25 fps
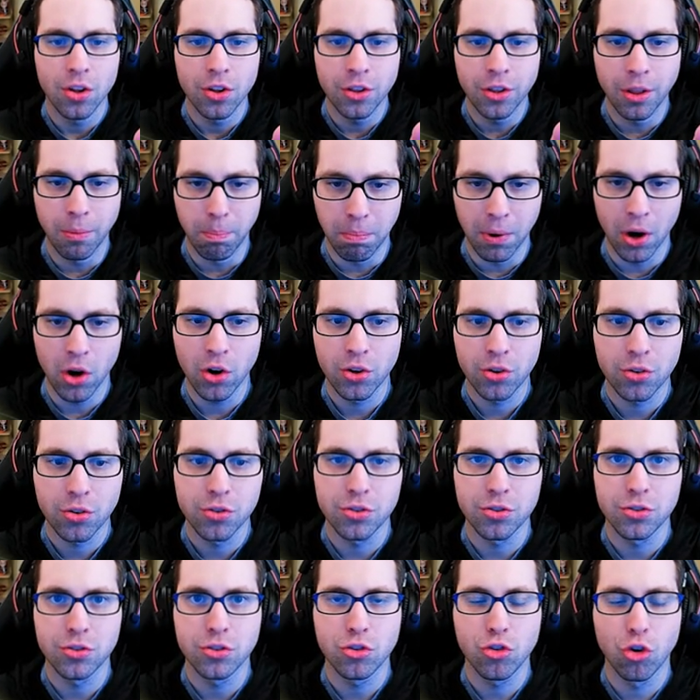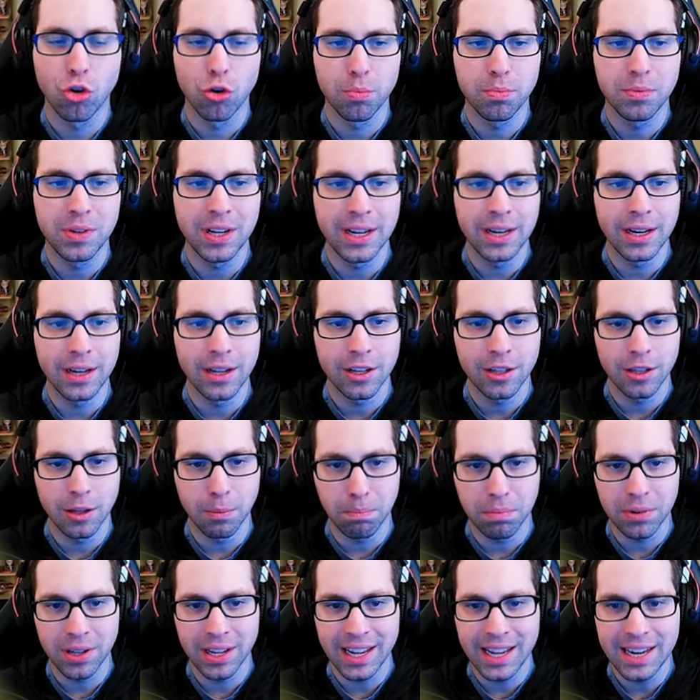the bunkers are sculpted, the
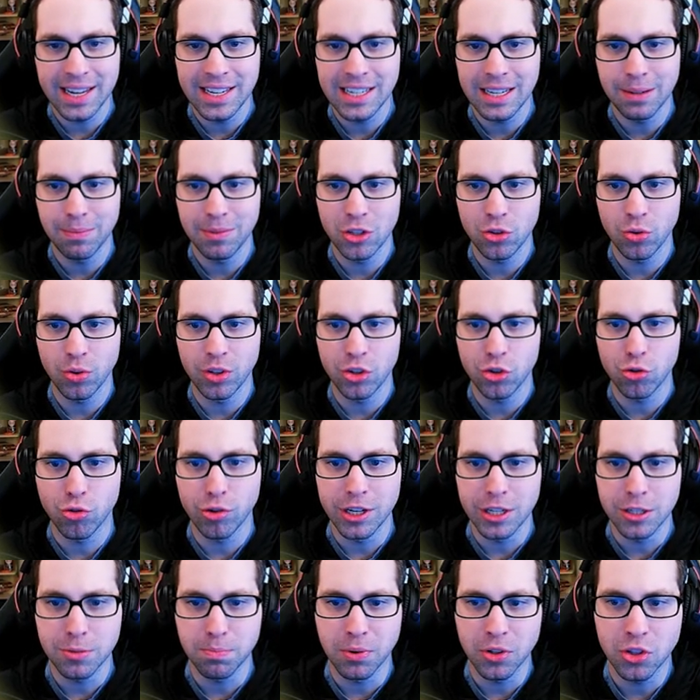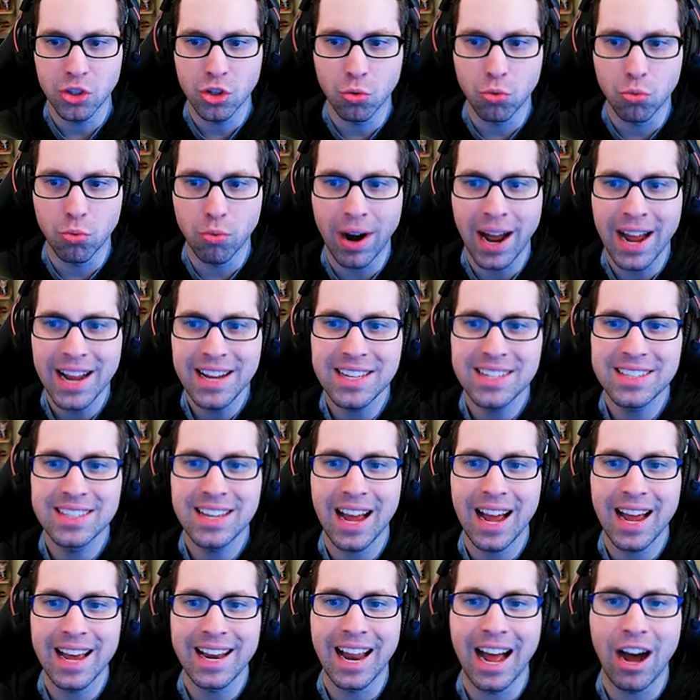planting between the trees, but the right
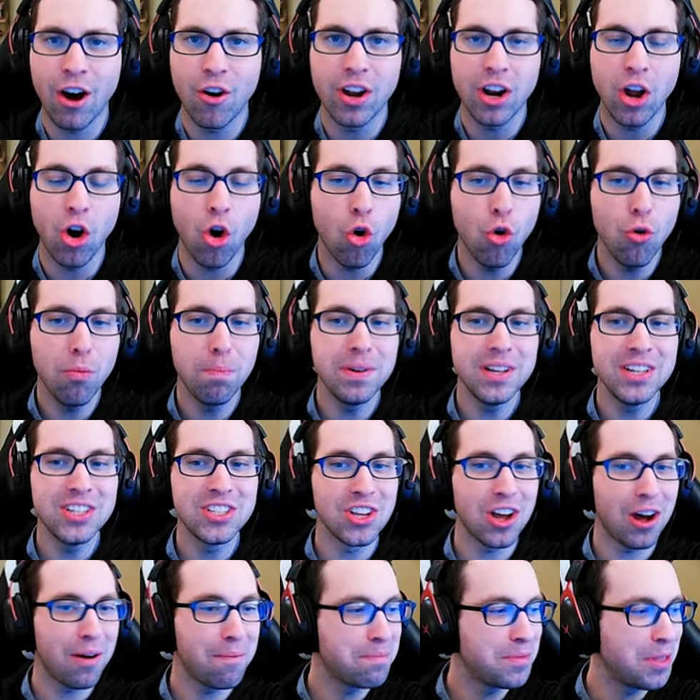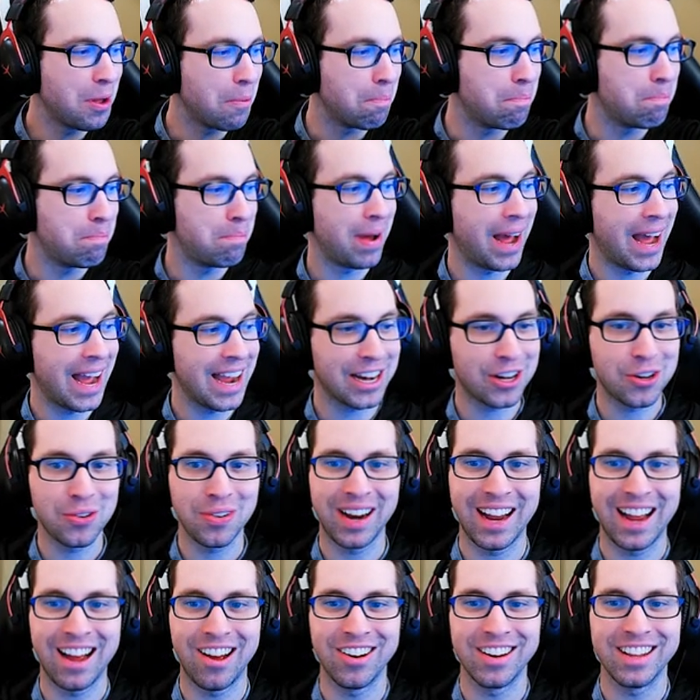side, how it opens up the
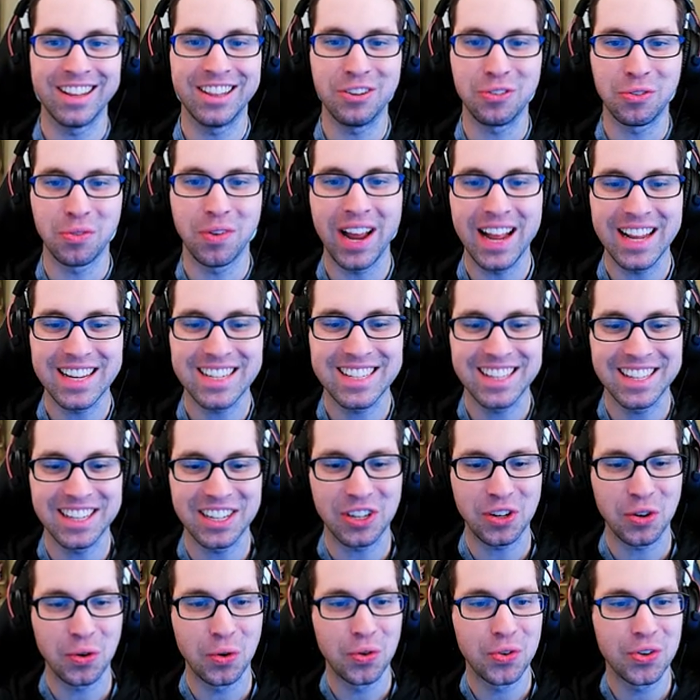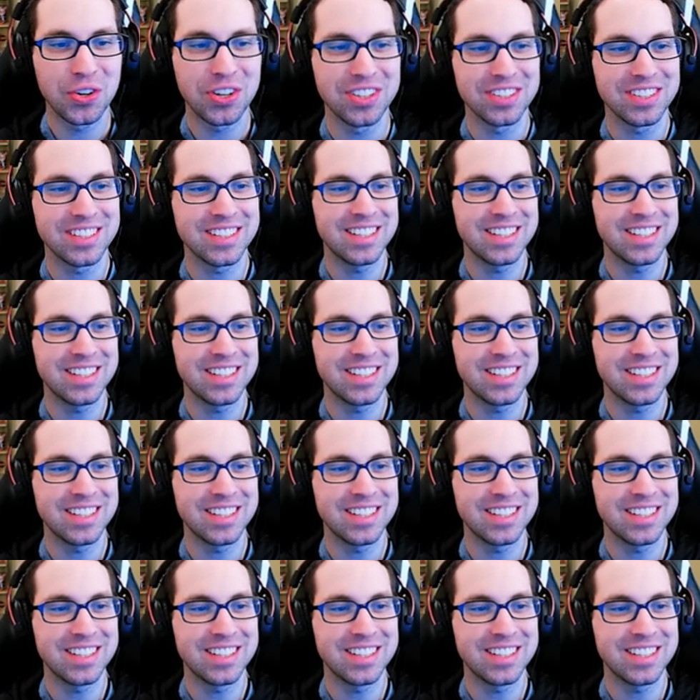background and the rest of the chorus.